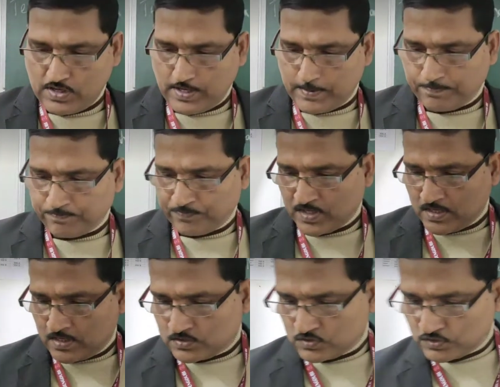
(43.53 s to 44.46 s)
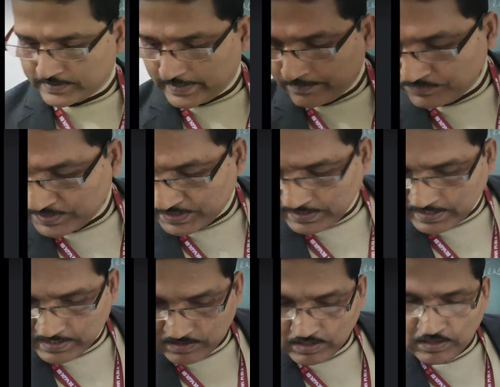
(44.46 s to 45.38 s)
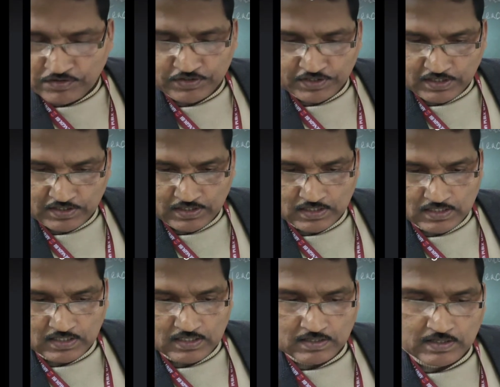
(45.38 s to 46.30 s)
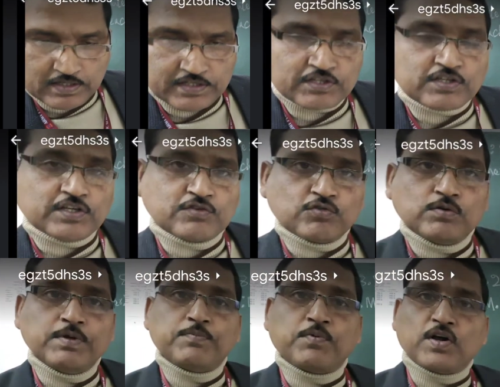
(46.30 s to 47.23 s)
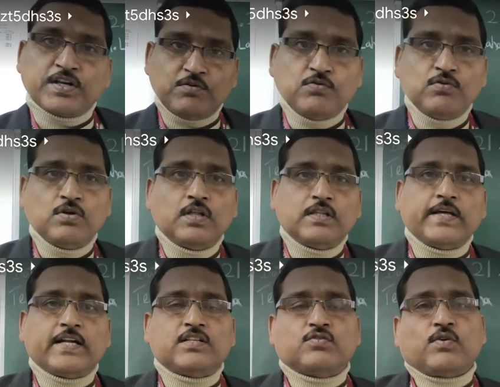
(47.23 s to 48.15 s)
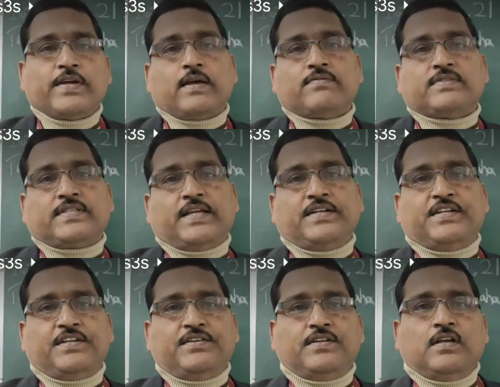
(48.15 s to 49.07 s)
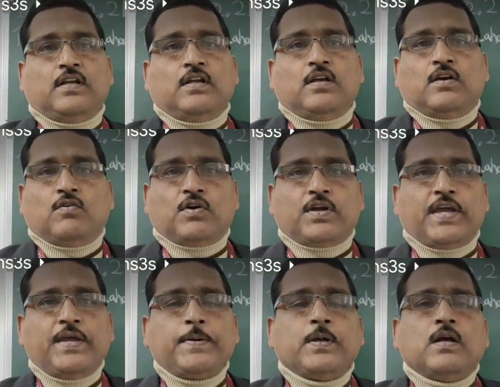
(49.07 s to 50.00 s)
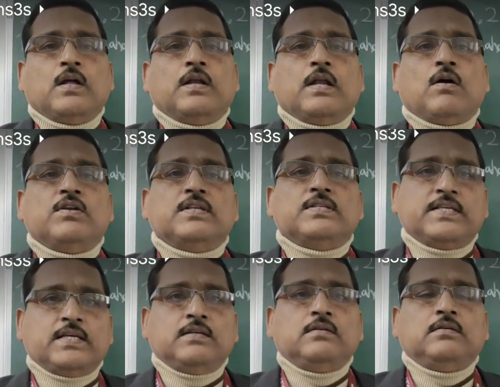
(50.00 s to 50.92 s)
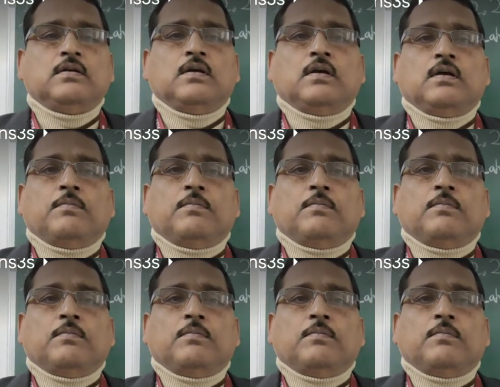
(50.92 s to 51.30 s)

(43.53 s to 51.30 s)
Okay, so same thing it will be for you. That's why I have sent it. Okay, now listen.